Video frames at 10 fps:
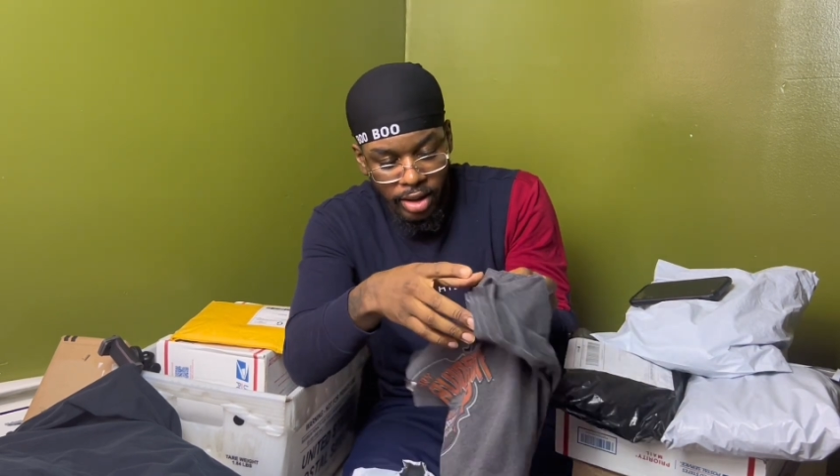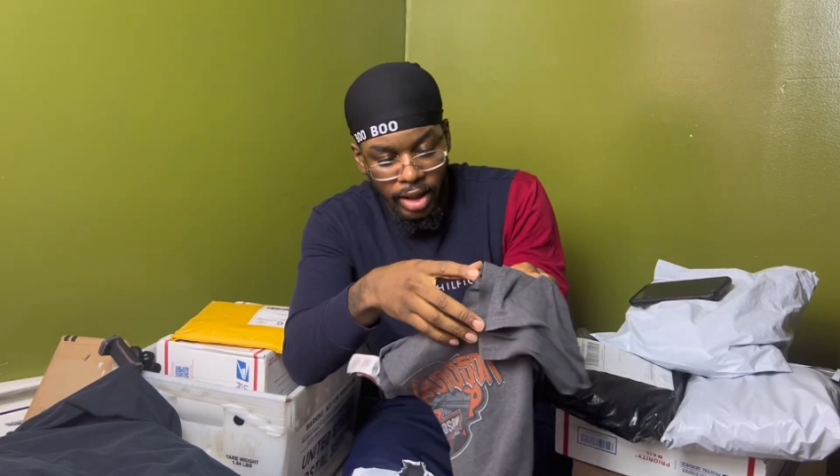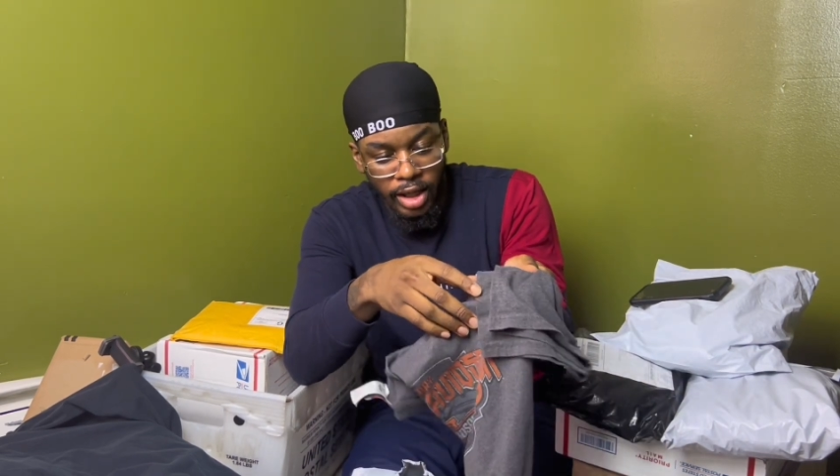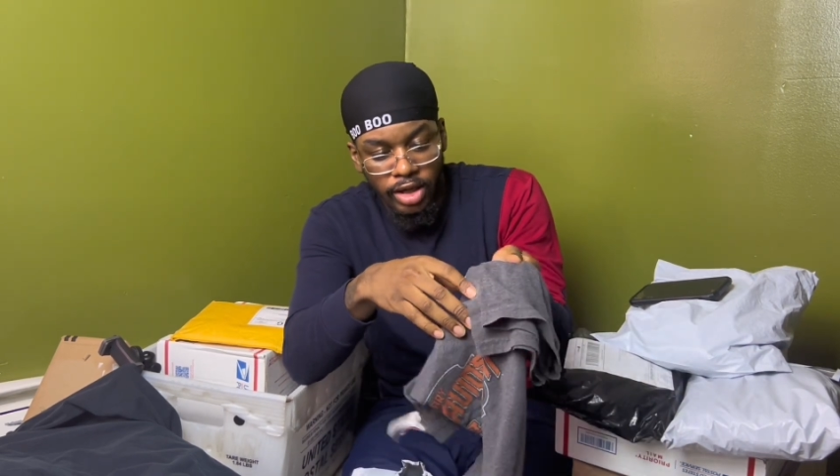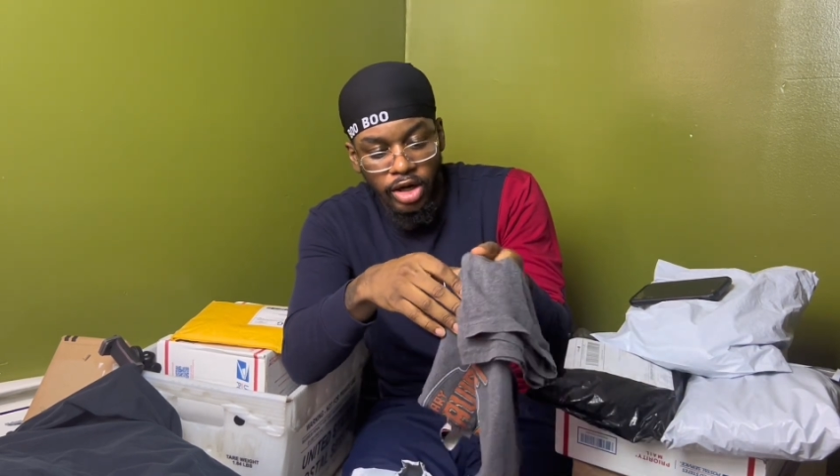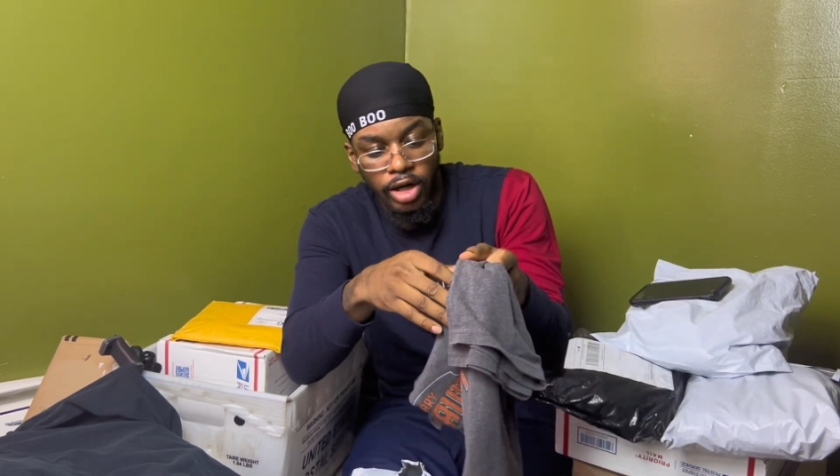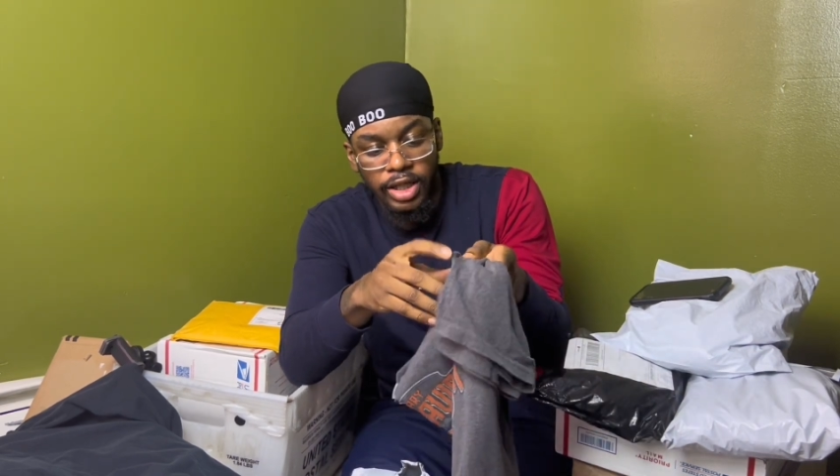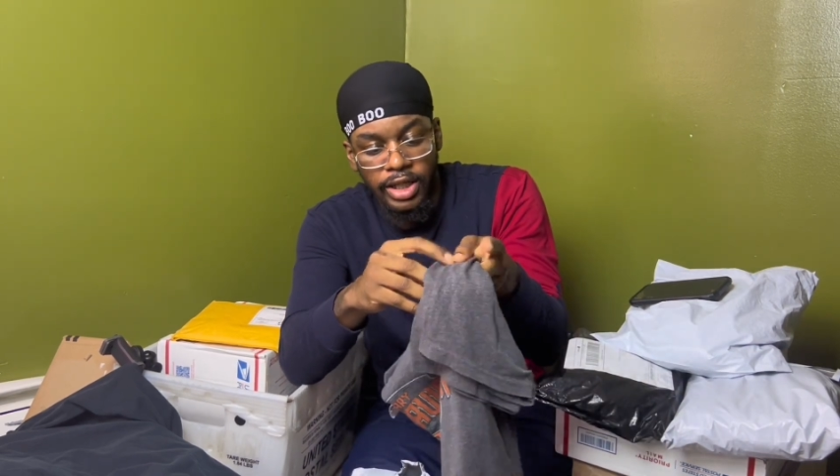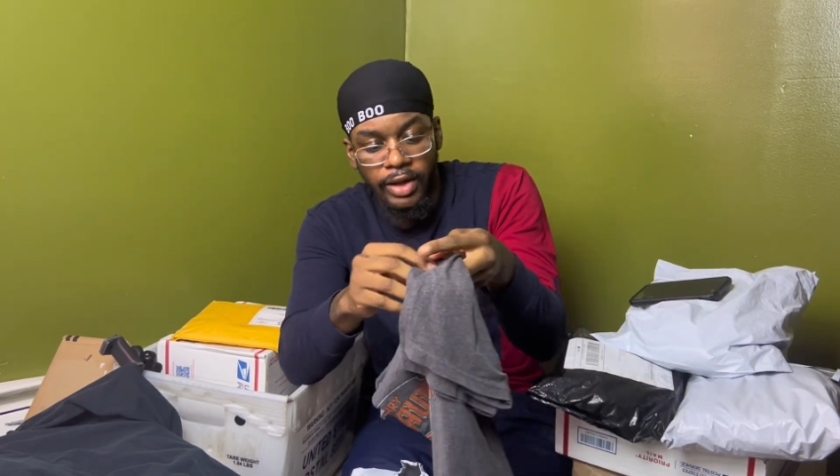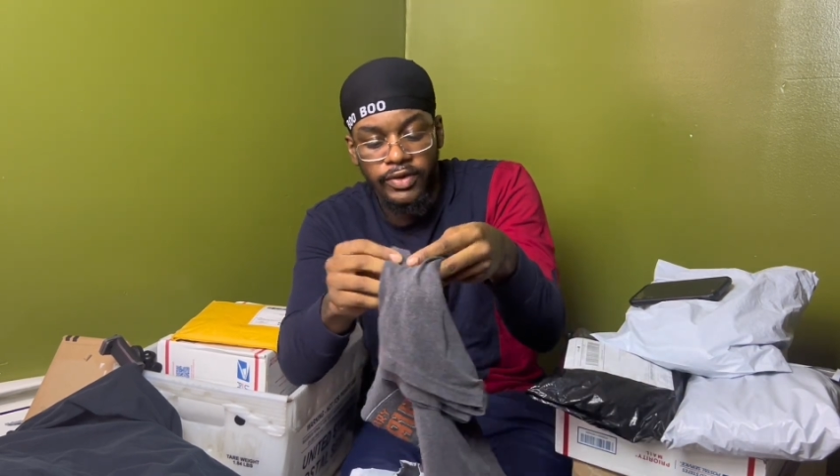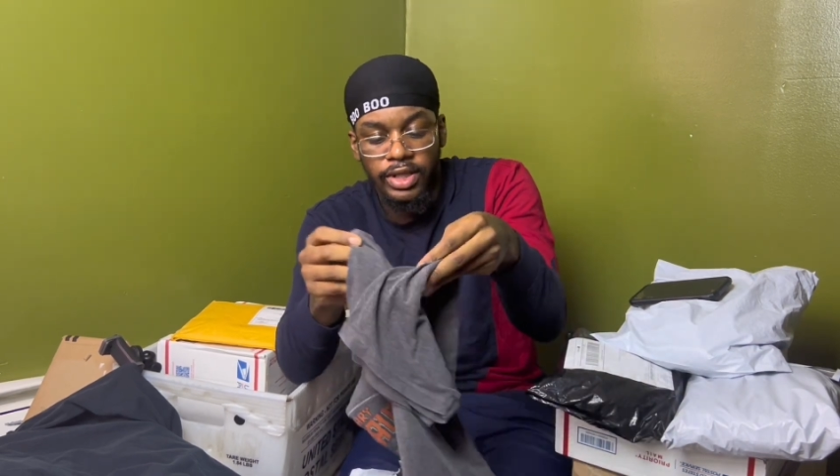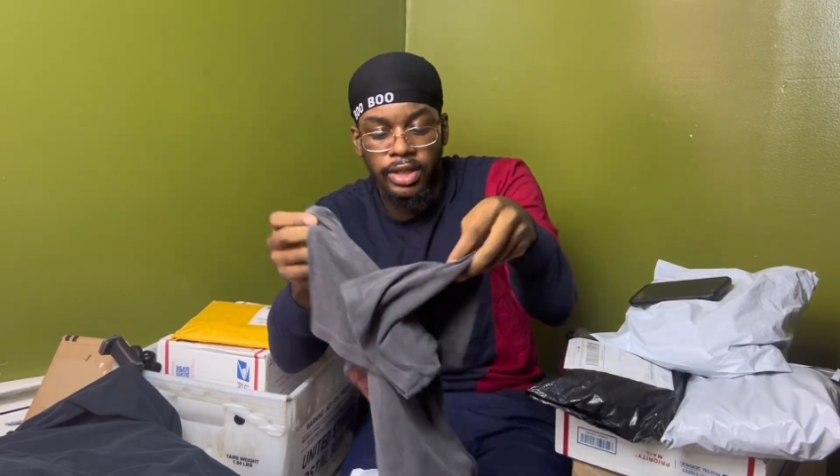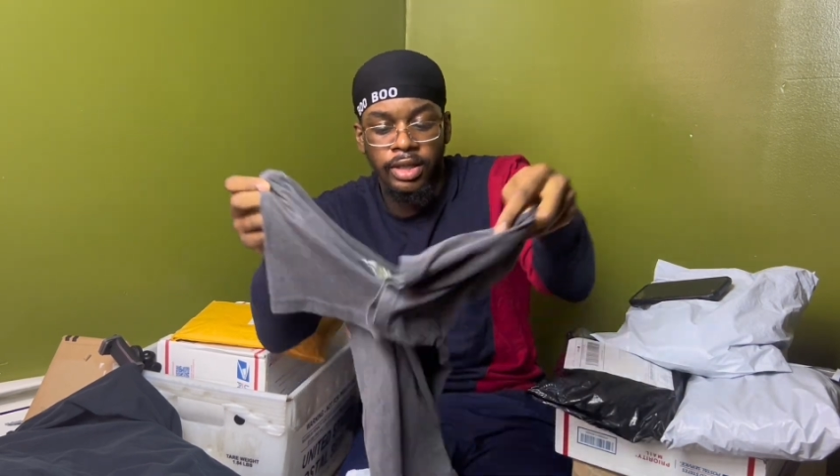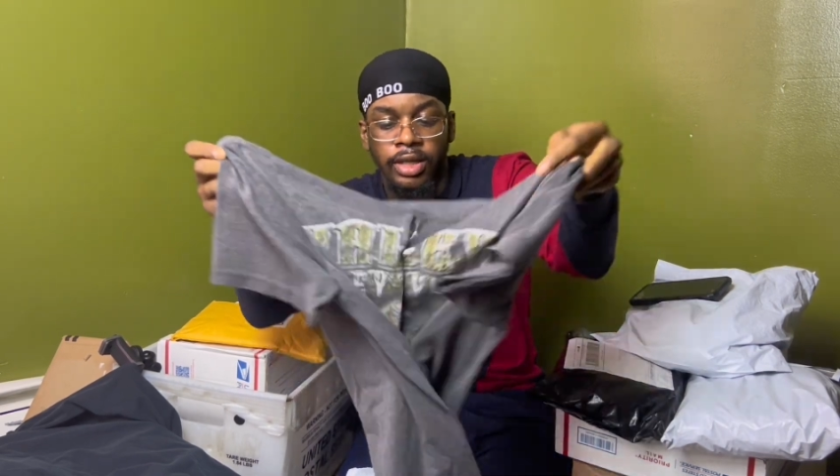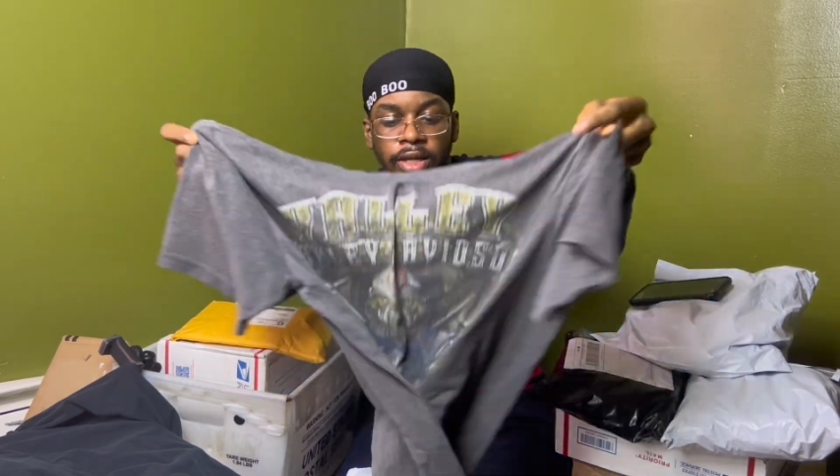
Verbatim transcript: Another Harley Davidson.